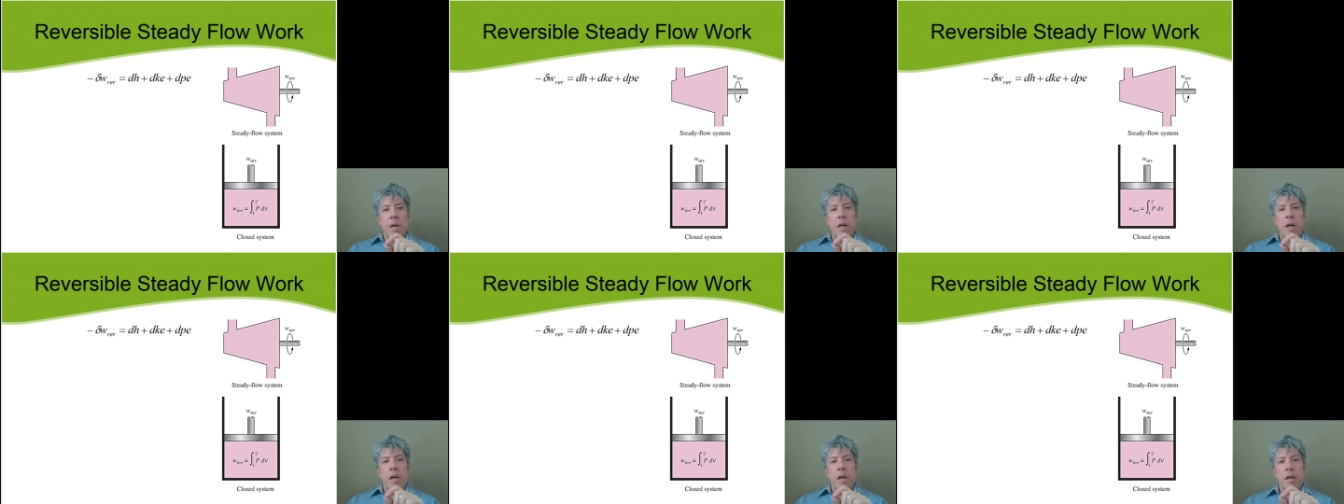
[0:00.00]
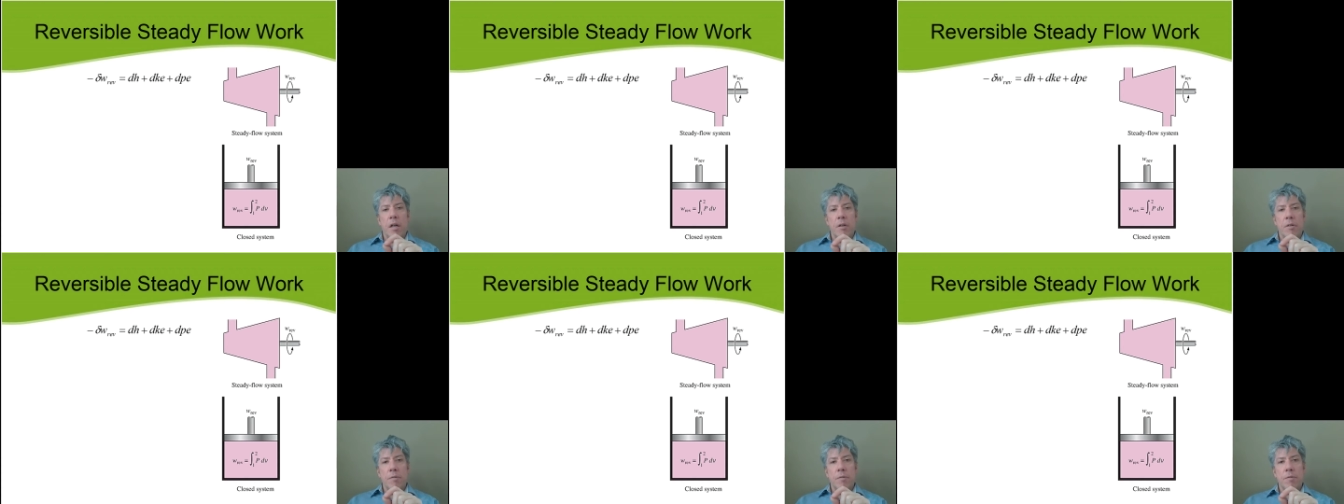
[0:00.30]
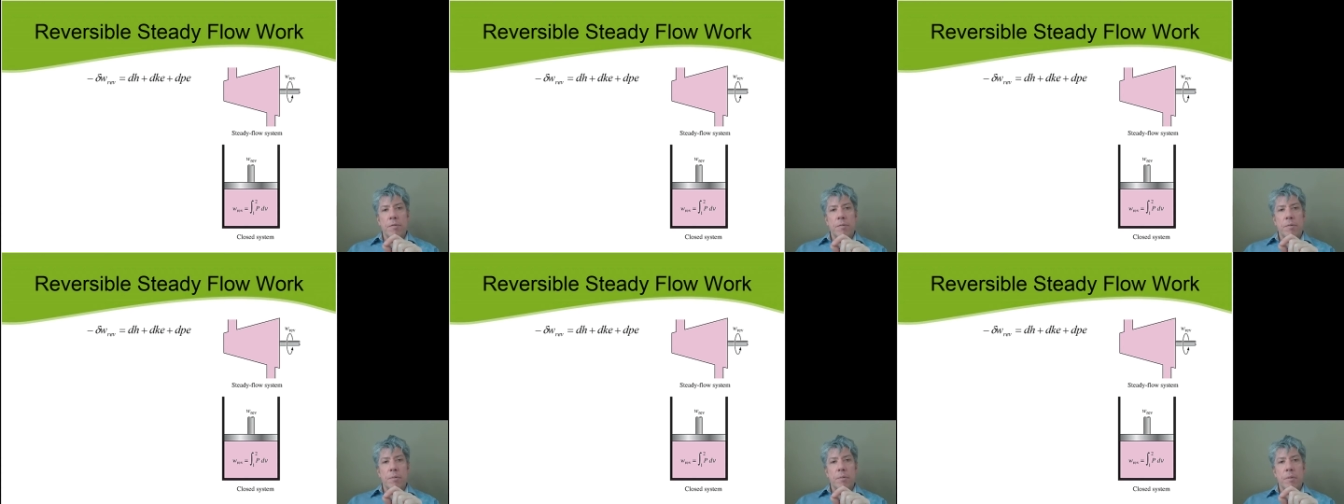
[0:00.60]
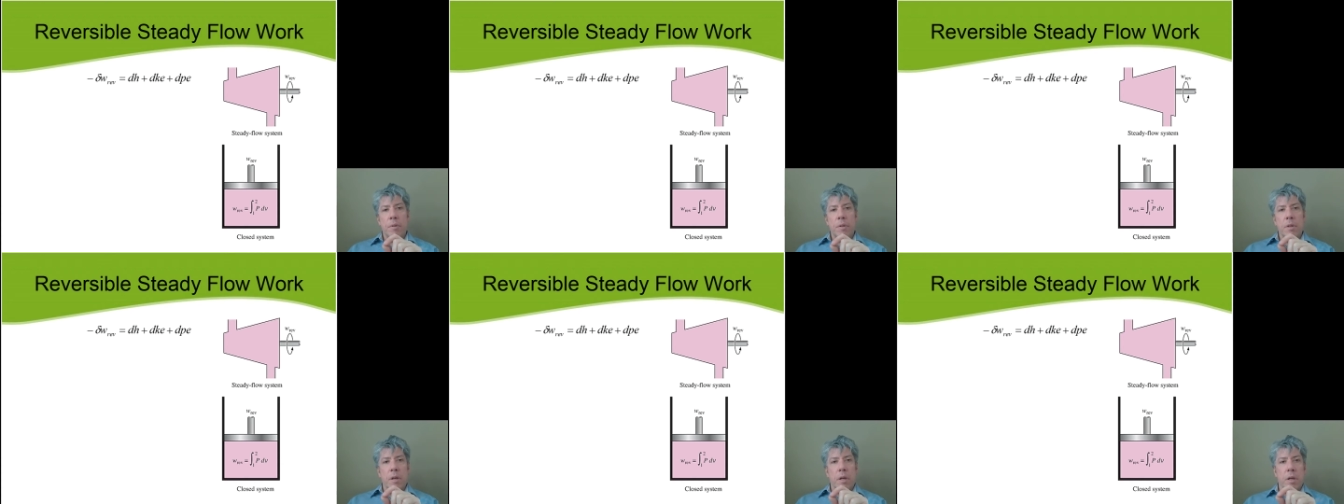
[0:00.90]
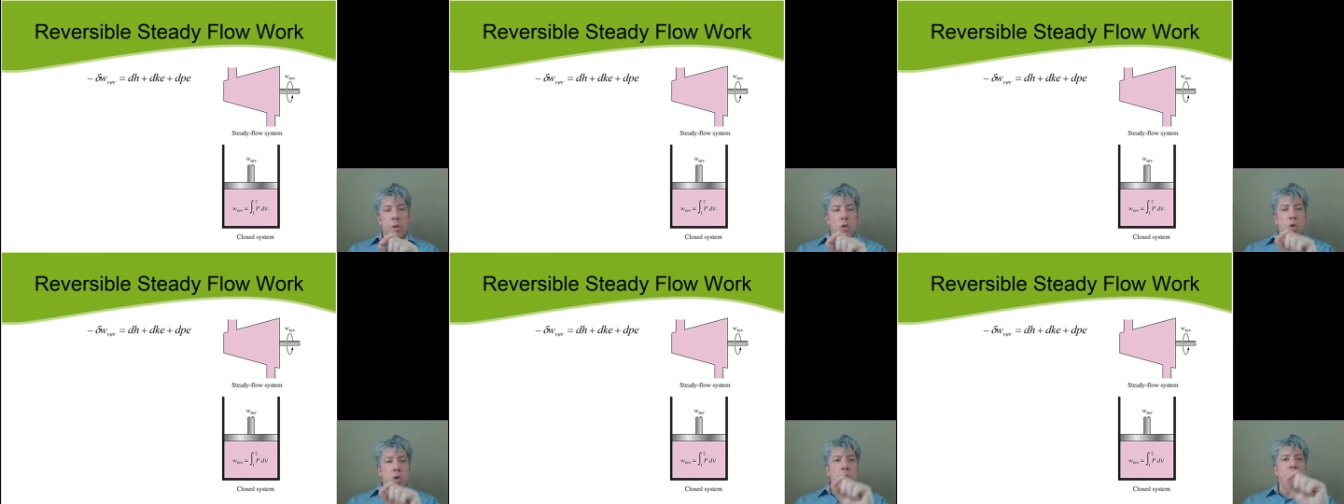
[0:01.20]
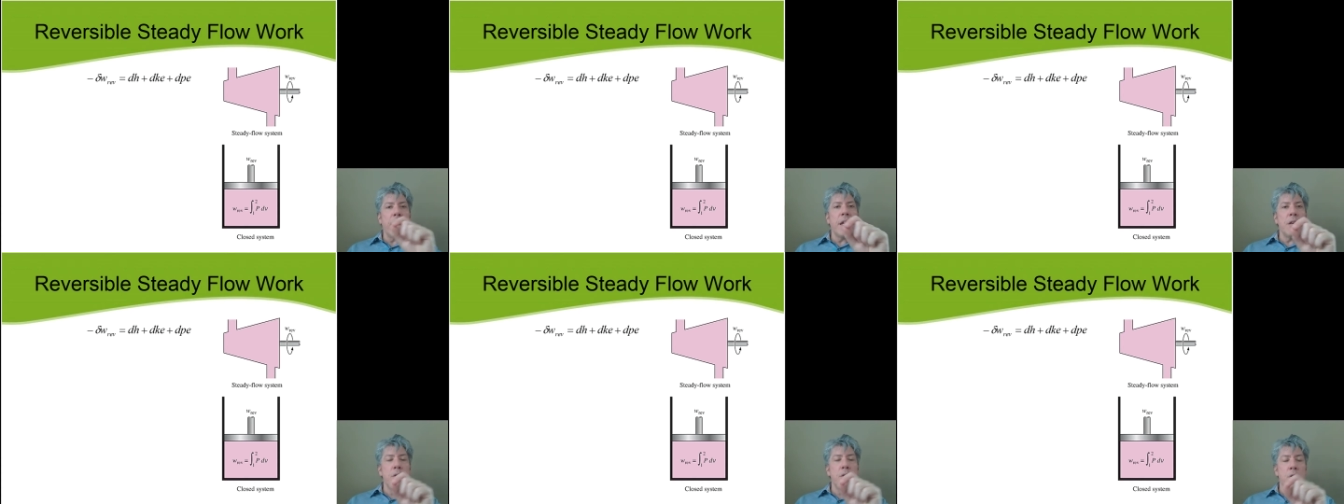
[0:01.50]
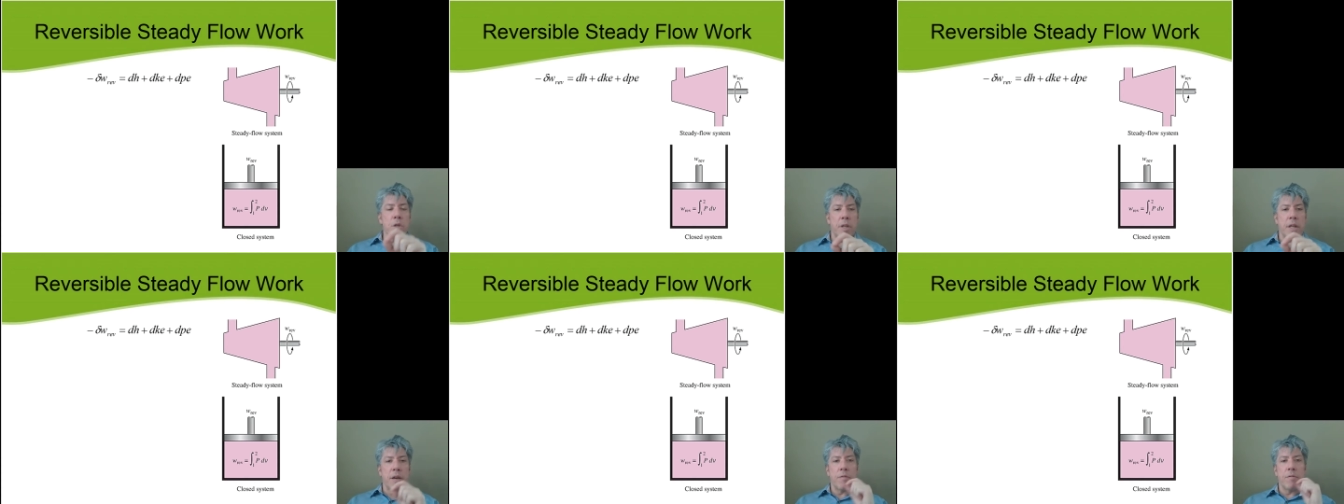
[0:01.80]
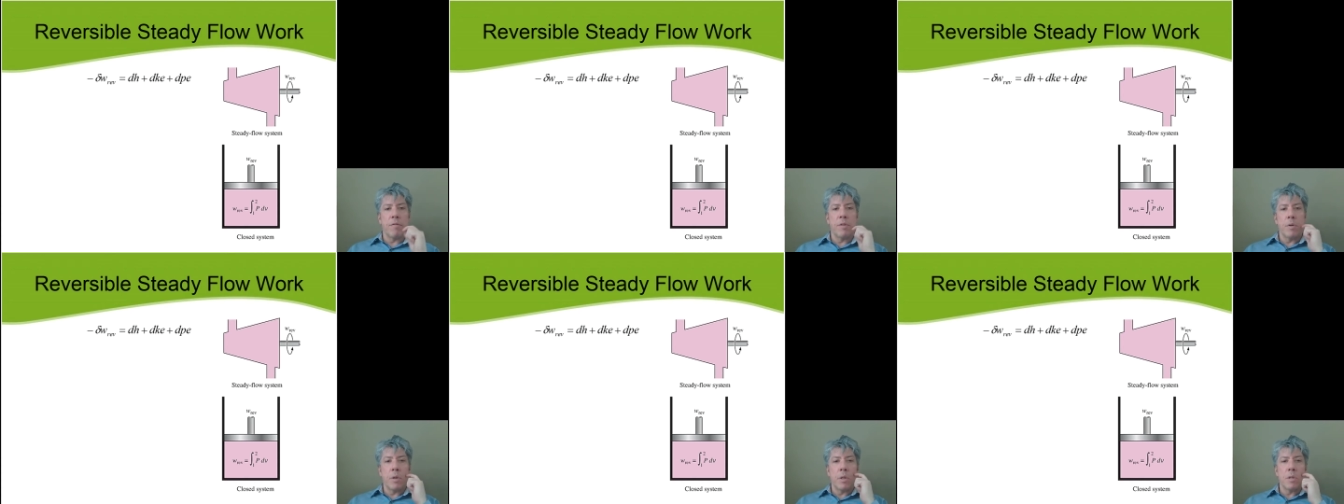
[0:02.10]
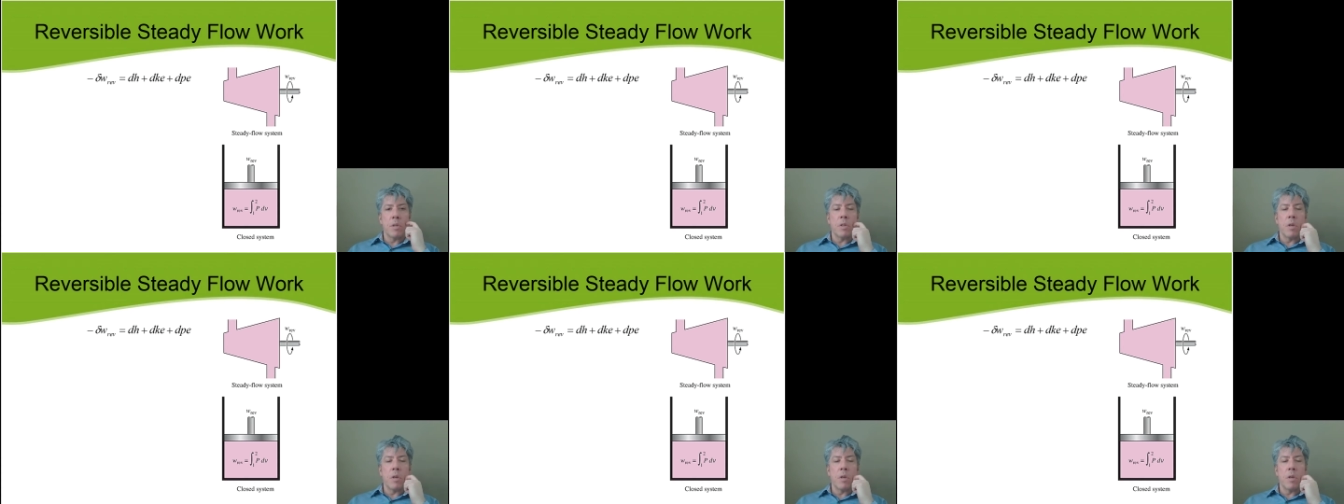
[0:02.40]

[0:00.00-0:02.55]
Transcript: of uh, change in that fluid.